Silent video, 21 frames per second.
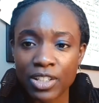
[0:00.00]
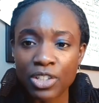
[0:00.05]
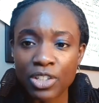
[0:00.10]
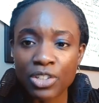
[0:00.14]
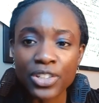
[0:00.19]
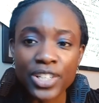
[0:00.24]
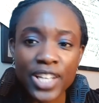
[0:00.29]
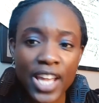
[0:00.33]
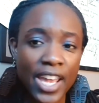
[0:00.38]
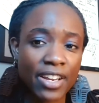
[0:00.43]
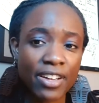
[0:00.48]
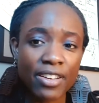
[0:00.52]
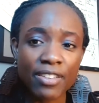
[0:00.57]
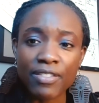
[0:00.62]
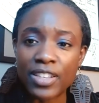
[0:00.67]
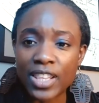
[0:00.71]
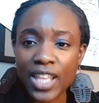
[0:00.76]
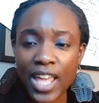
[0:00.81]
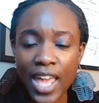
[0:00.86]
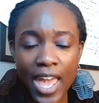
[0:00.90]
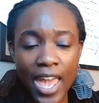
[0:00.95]
creative
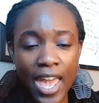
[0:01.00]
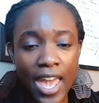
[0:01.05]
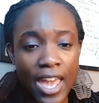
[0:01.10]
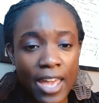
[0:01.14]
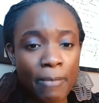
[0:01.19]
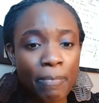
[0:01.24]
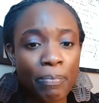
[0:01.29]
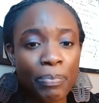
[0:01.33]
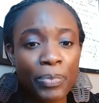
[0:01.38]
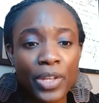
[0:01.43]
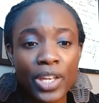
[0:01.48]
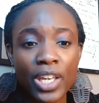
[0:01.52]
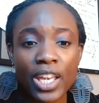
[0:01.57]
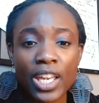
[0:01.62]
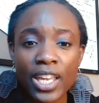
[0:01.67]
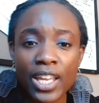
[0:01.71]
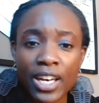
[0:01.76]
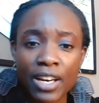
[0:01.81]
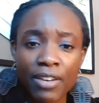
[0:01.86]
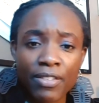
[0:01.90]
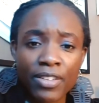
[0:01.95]
and the ad
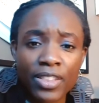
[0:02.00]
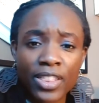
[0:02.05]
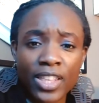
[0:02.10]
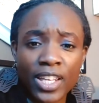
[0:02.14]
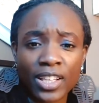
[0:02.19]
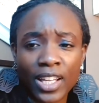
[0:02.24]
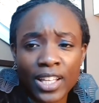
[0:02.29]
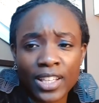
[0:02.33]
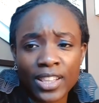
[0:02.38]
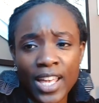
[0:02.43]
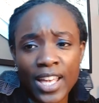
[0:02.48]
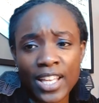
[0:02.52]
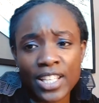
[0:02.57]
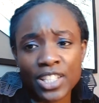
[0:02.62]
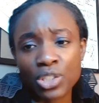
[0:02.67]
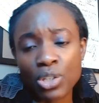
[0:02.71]
and everything like that.